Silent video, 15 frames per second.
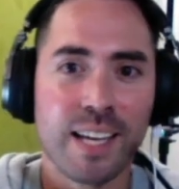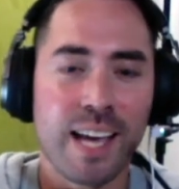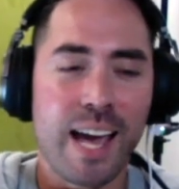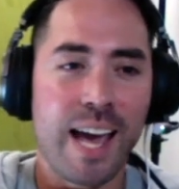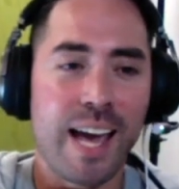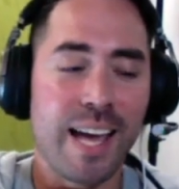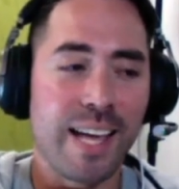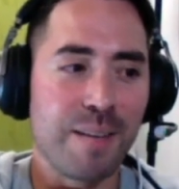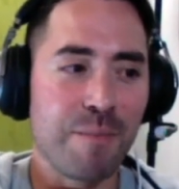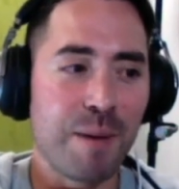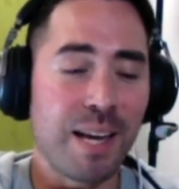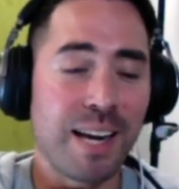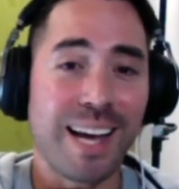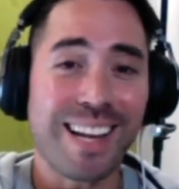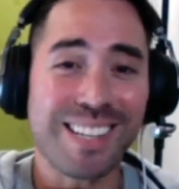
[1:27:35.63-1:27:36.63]
and man,
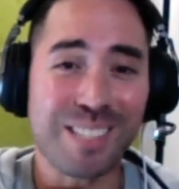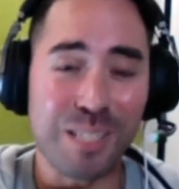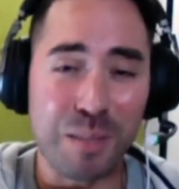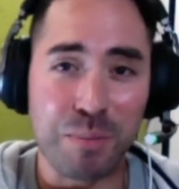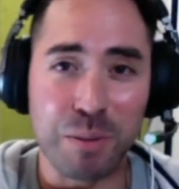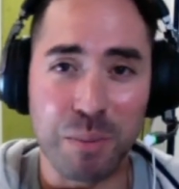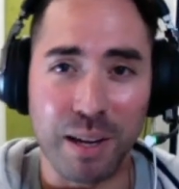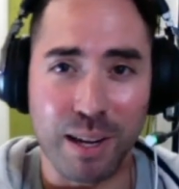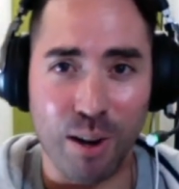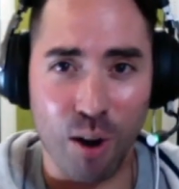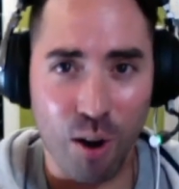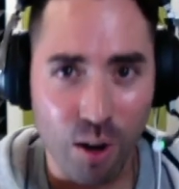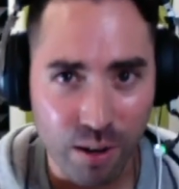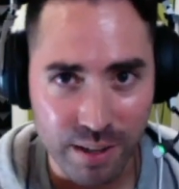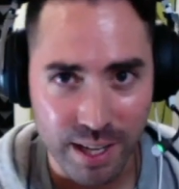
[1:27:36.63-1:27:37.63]
I had to sleep in my
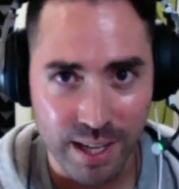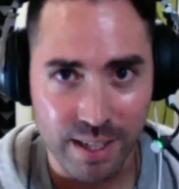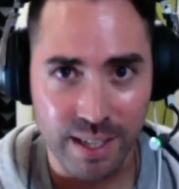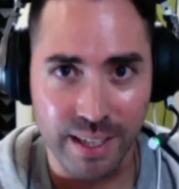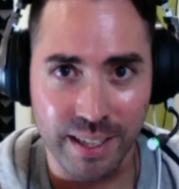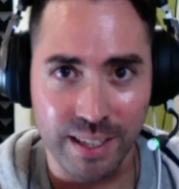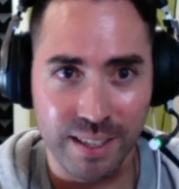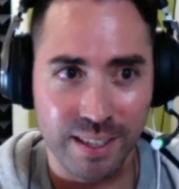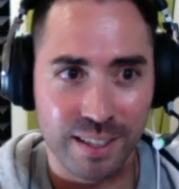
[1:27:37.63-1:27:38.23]
car that night.